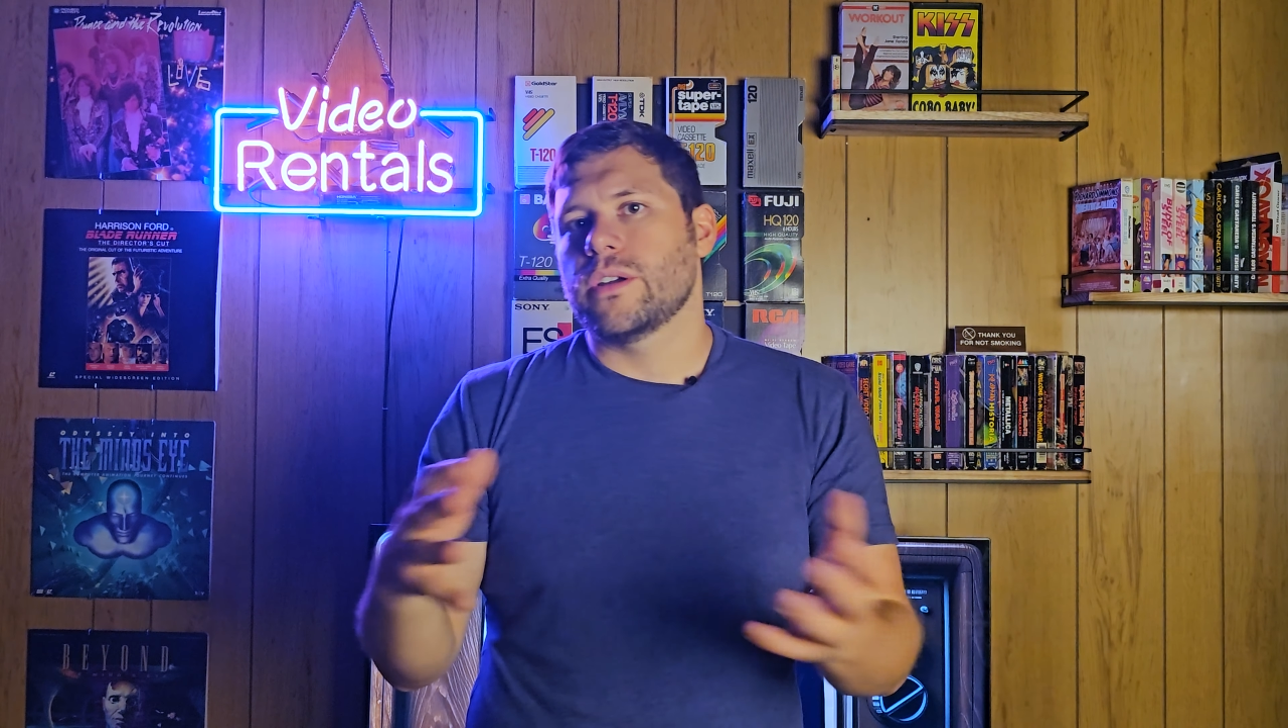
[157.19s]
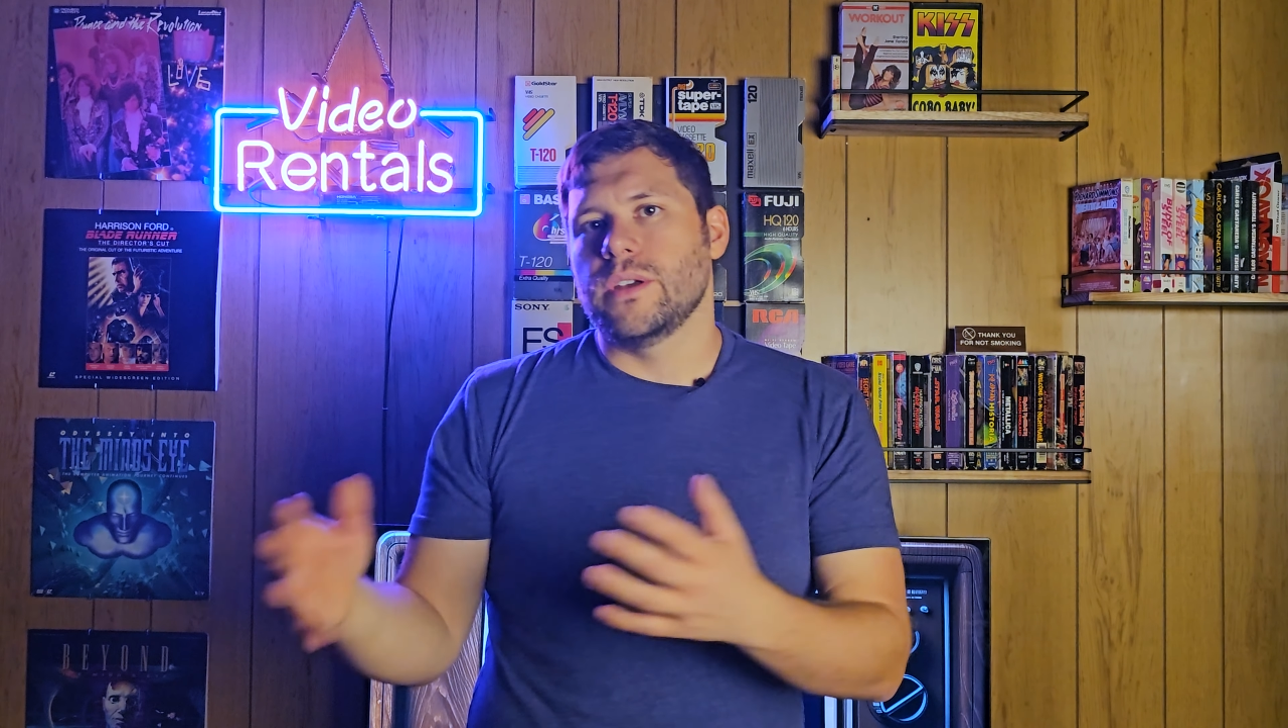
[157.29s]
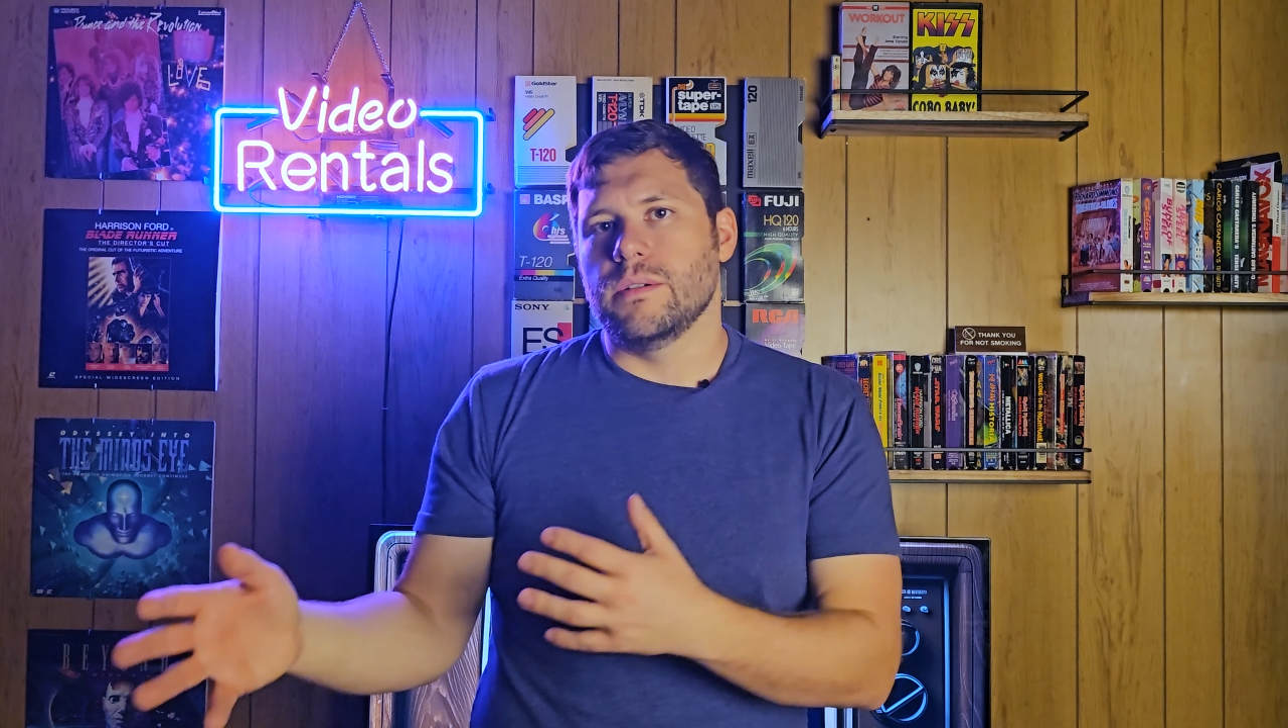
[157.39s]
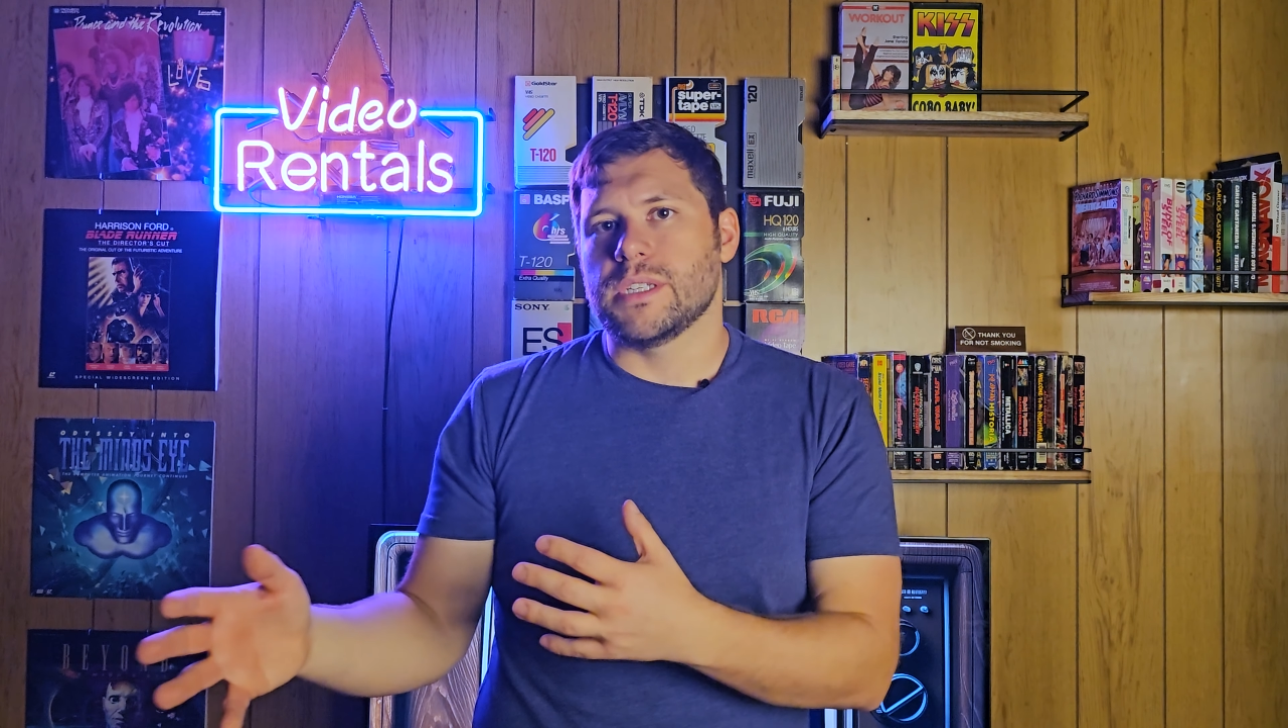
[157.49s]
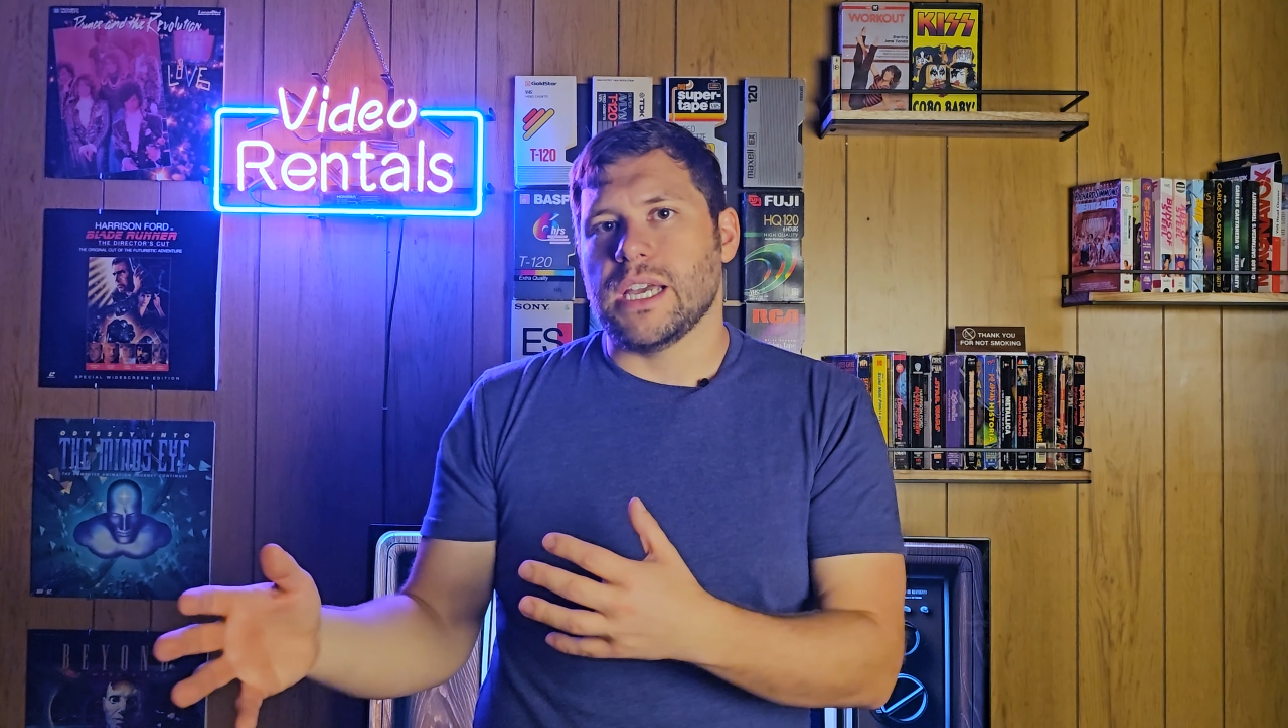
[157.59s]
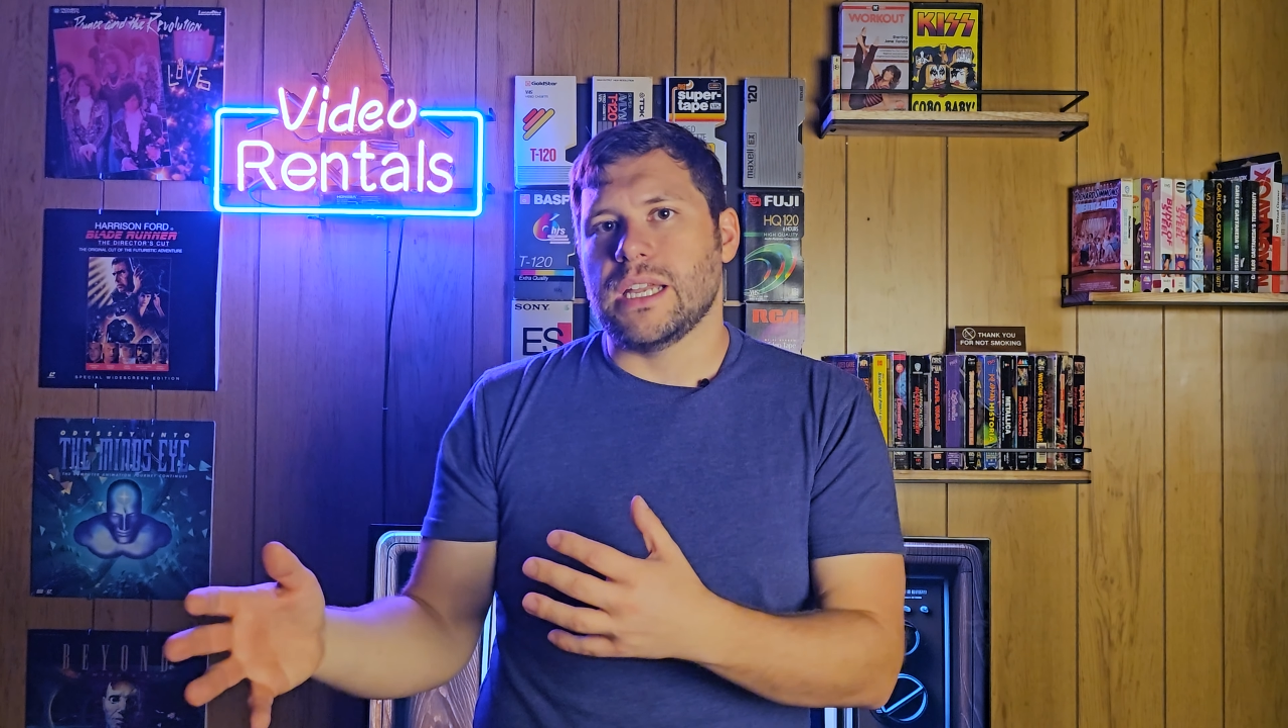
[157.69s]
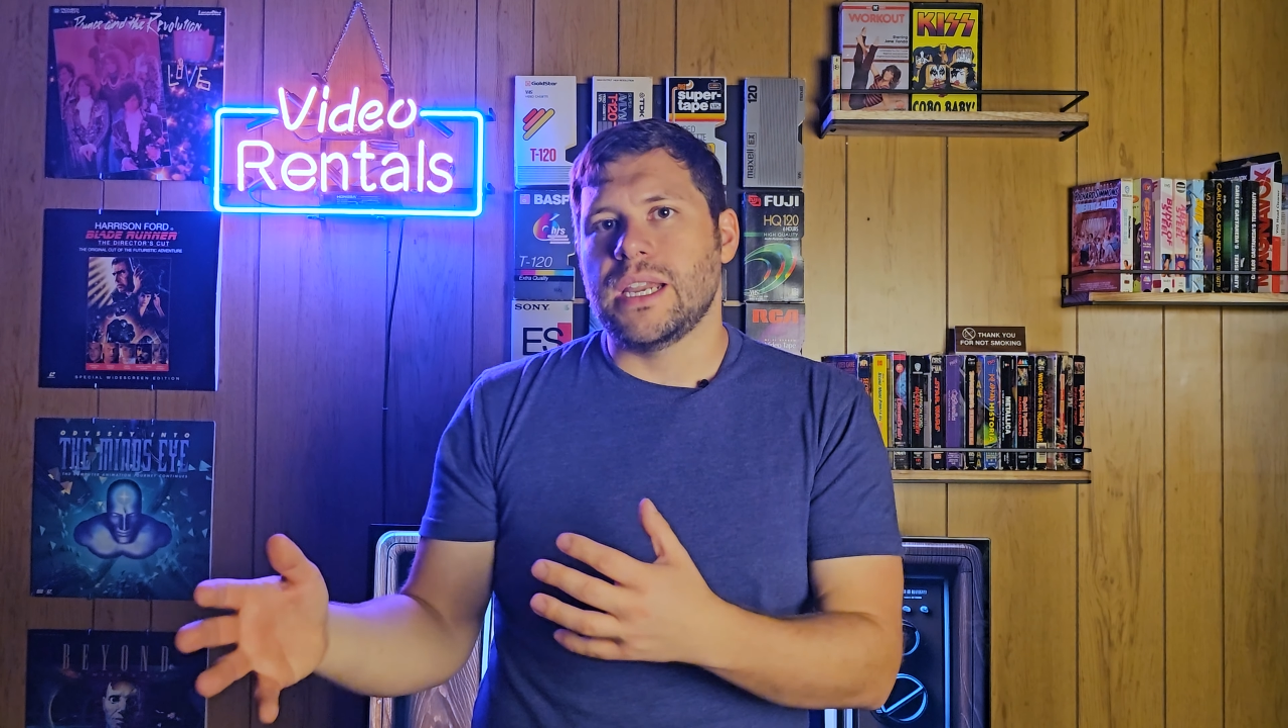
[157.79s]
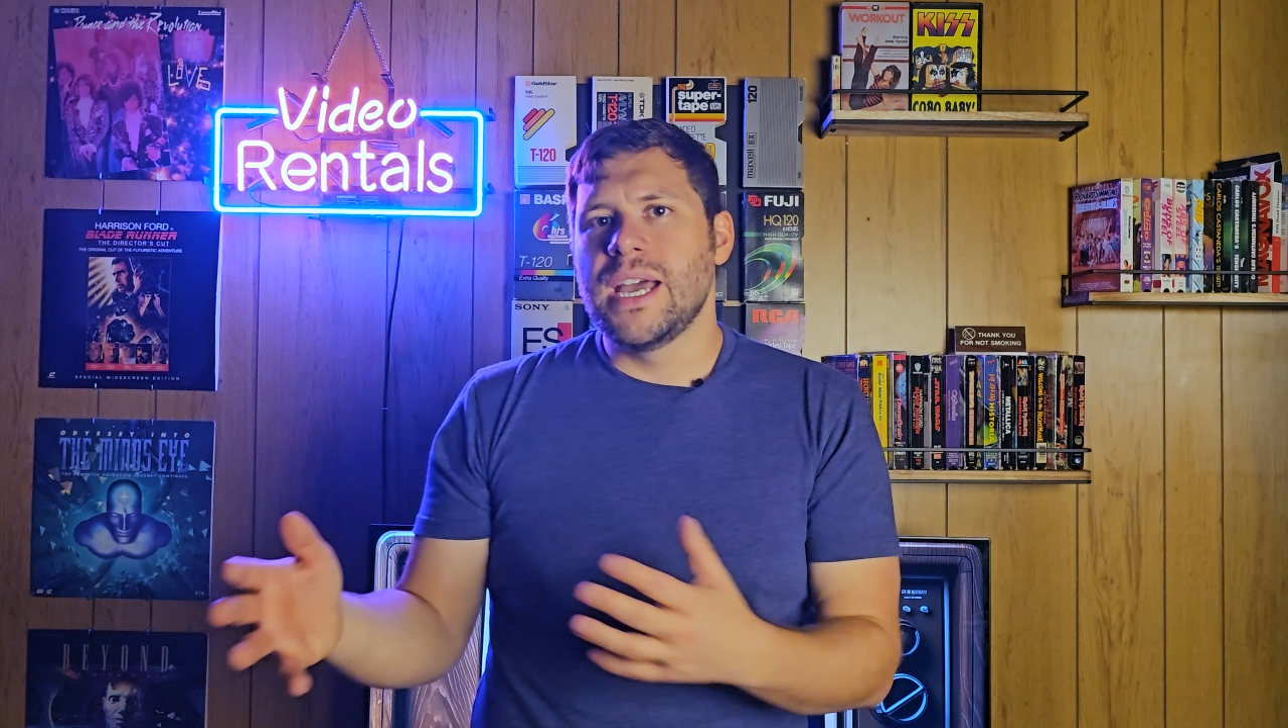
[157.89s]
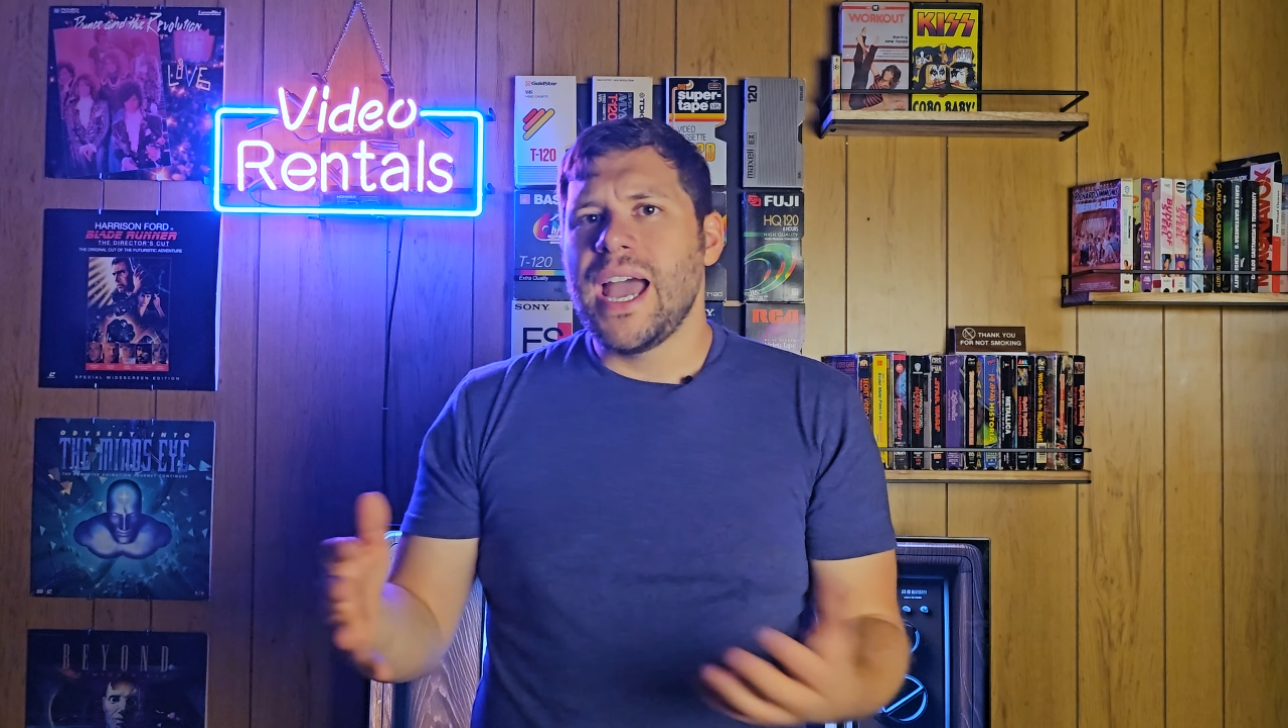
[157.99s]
those in.